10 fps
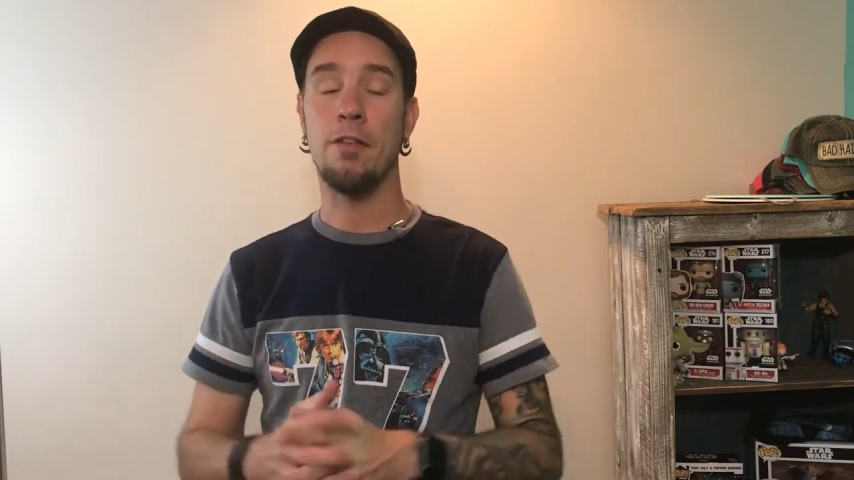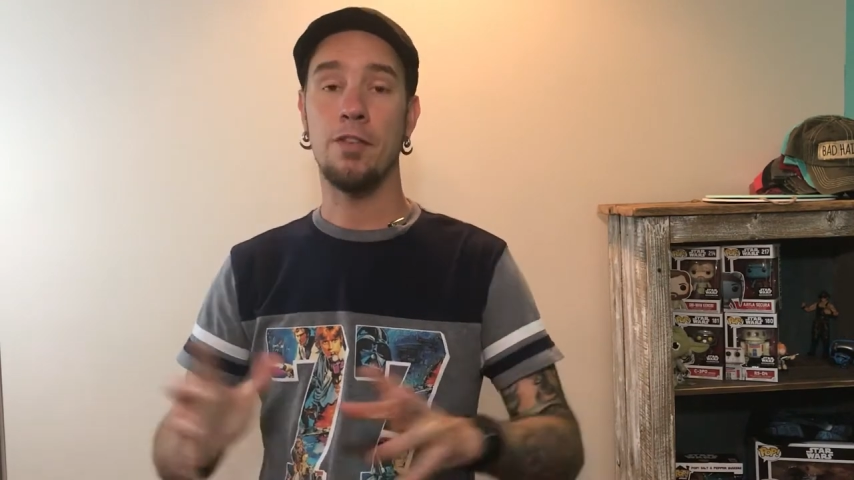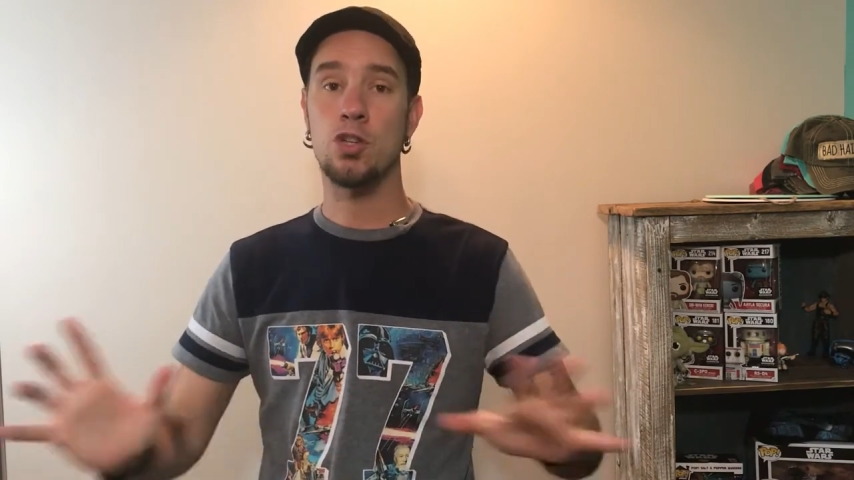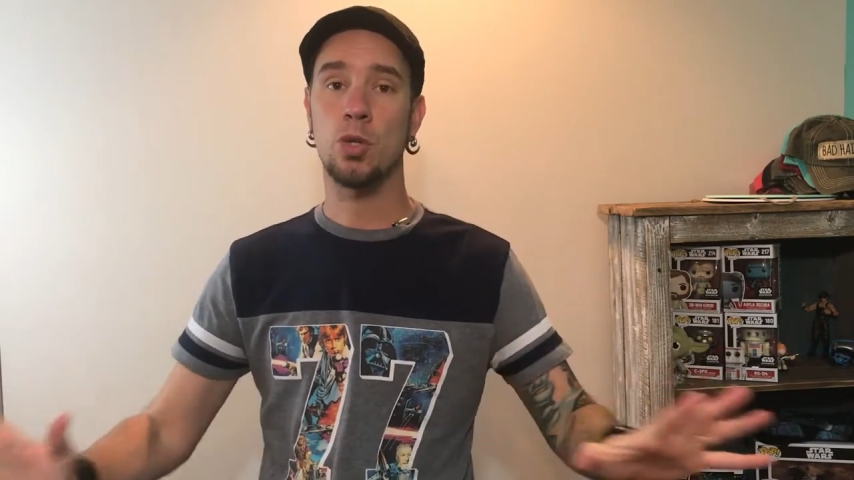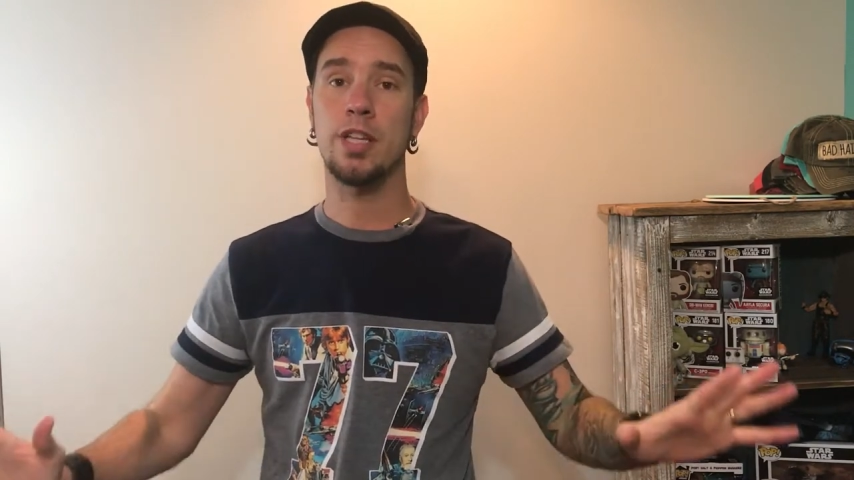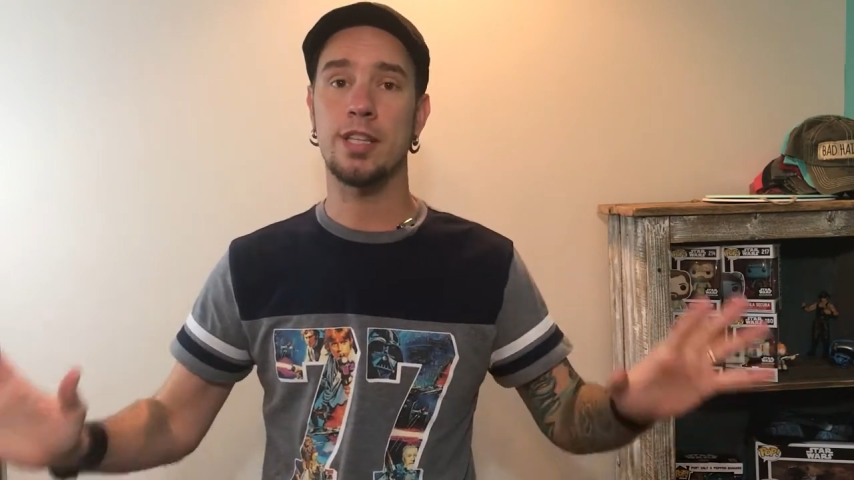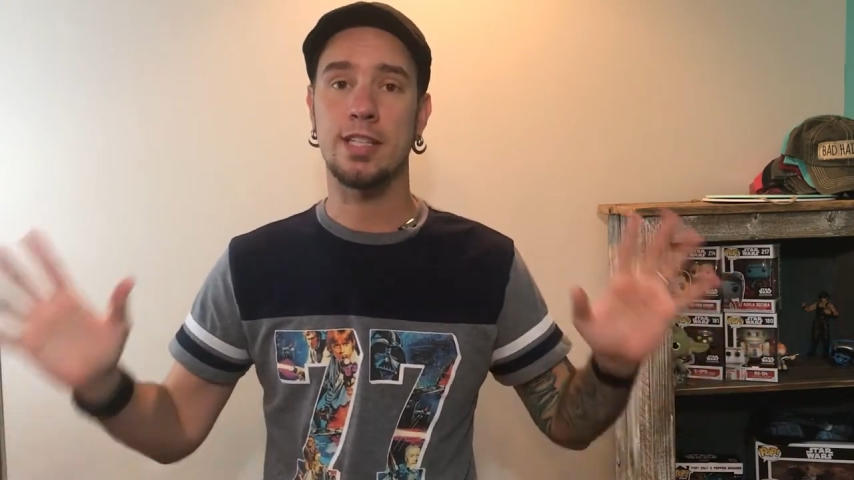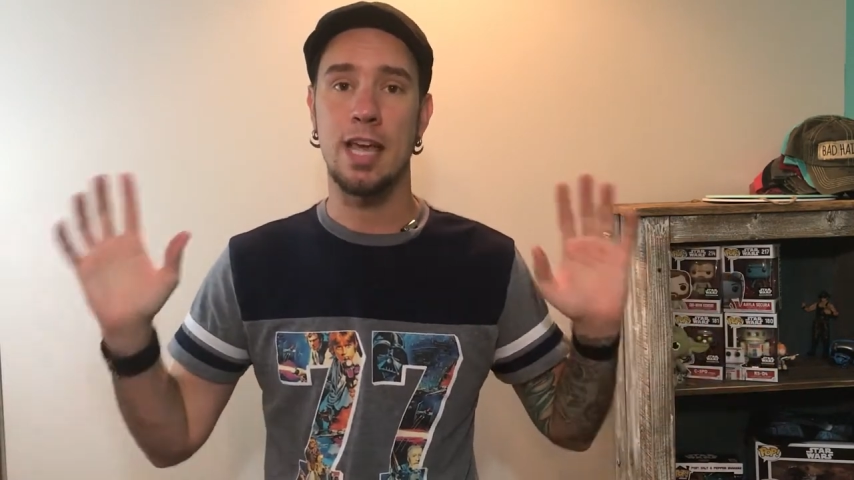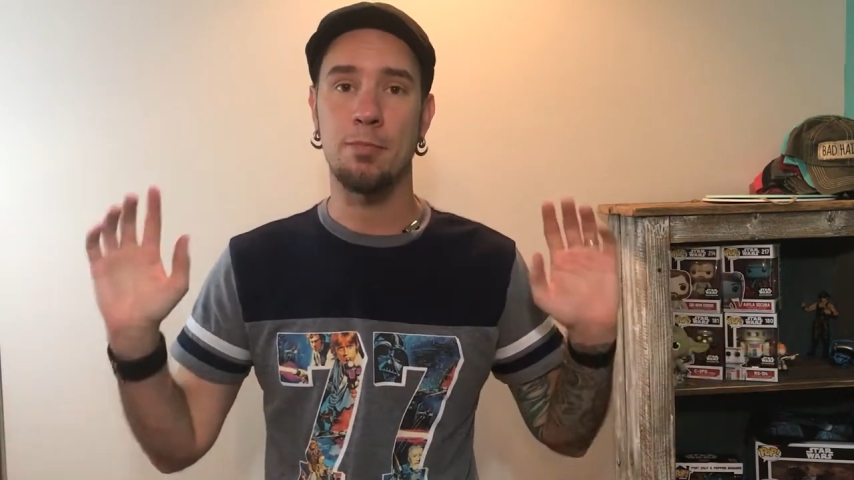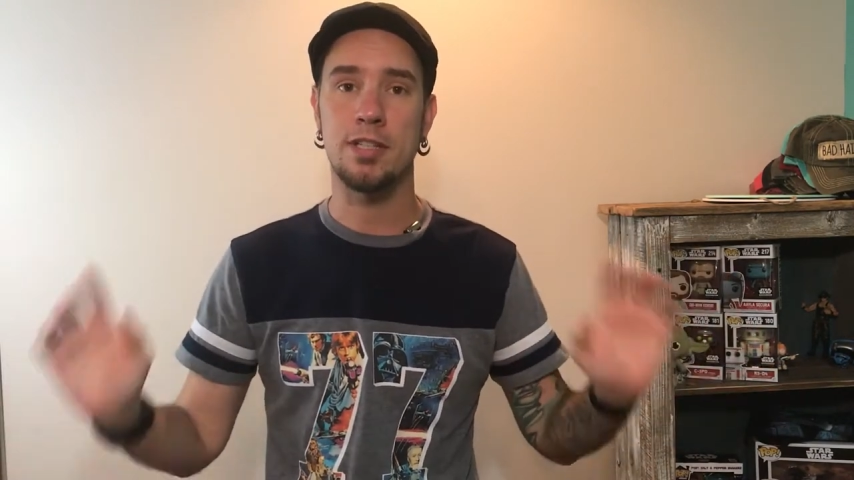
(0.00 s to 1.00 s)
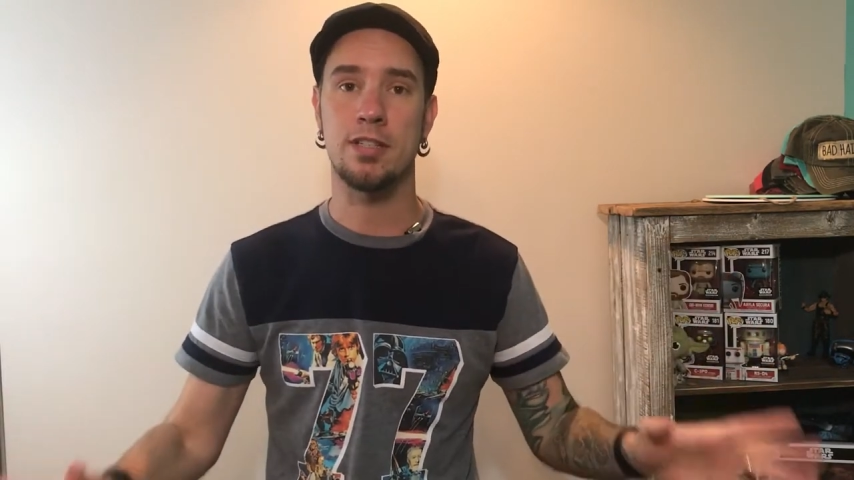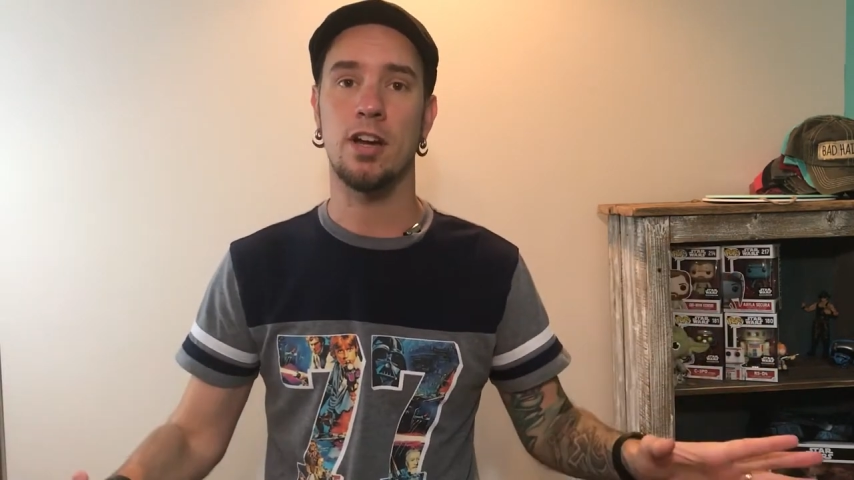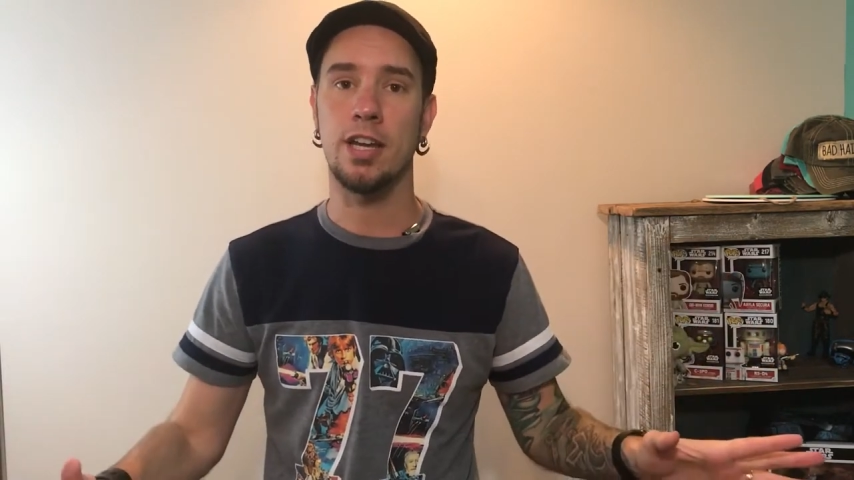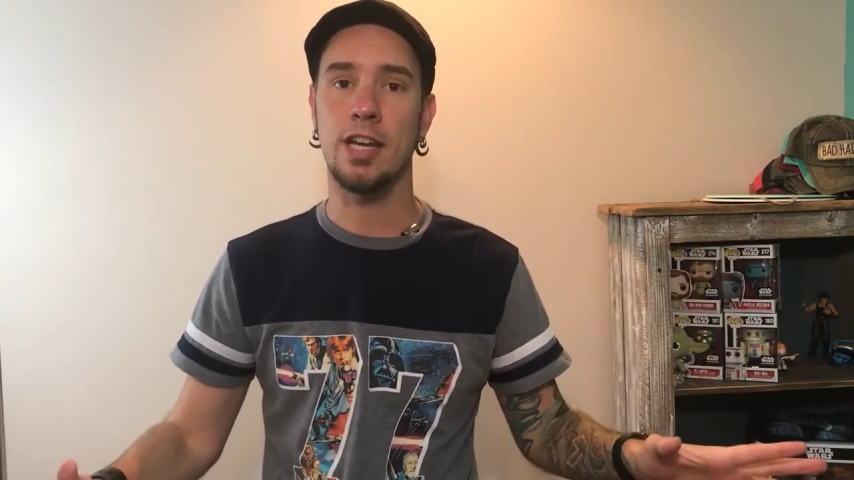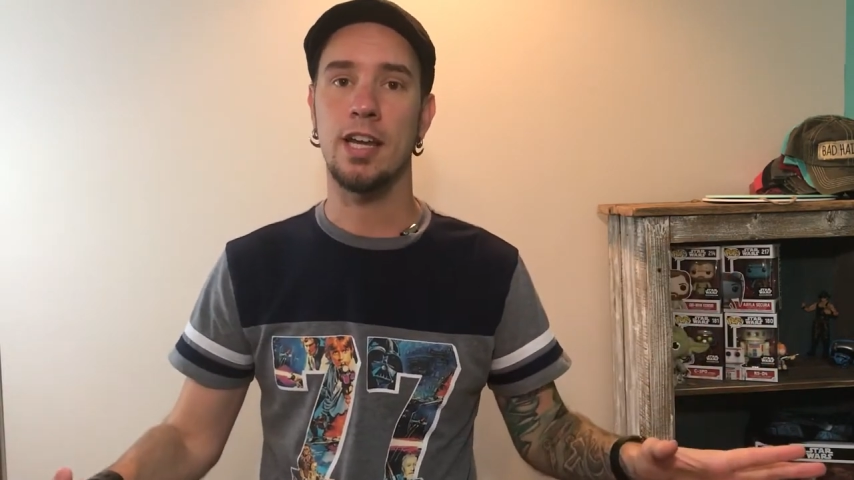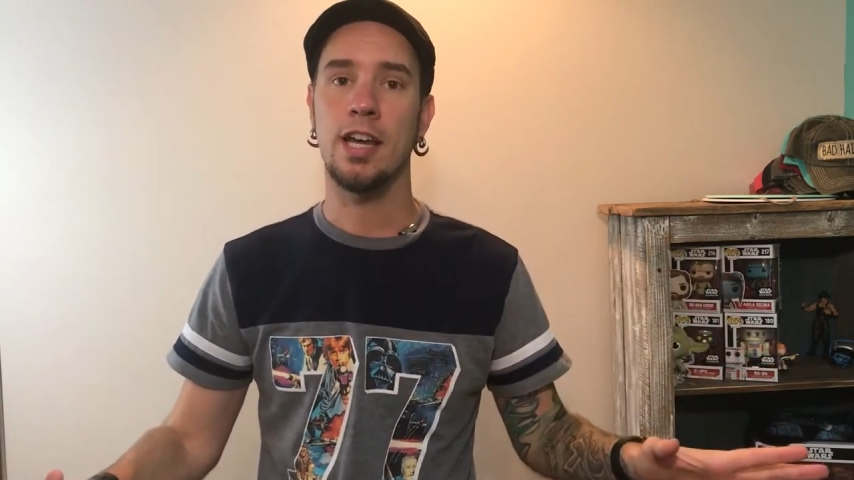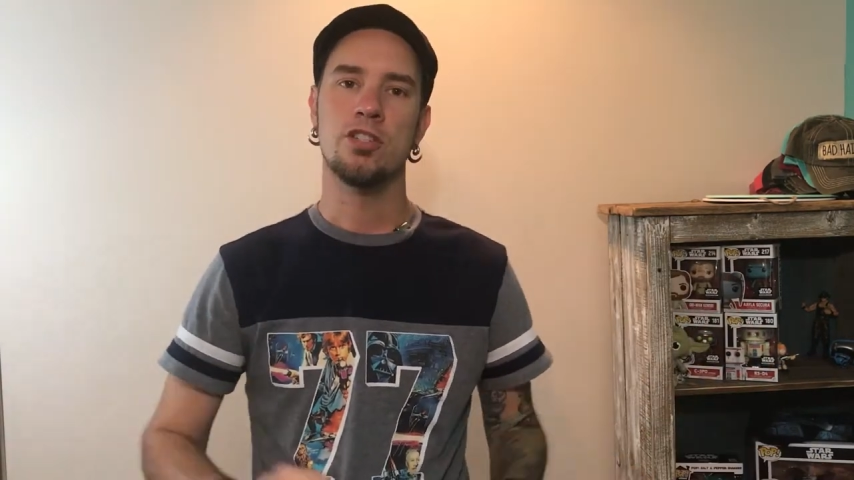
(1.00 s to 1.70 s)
Now visually this game is stunning.